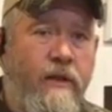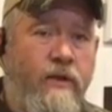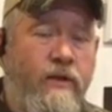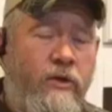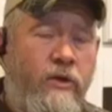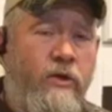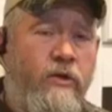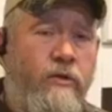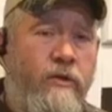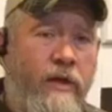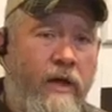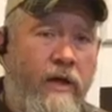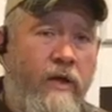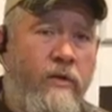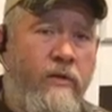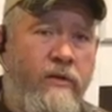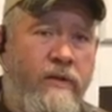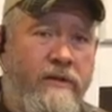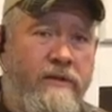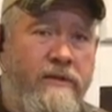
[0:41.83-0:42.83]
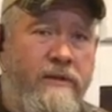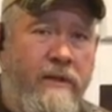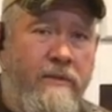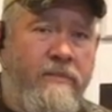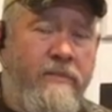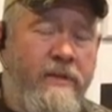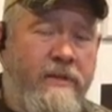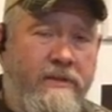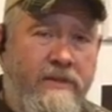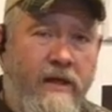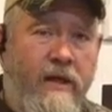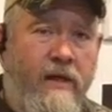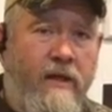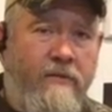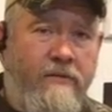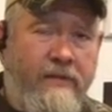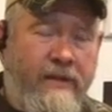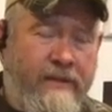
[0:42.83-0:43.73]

you'll know that something's off.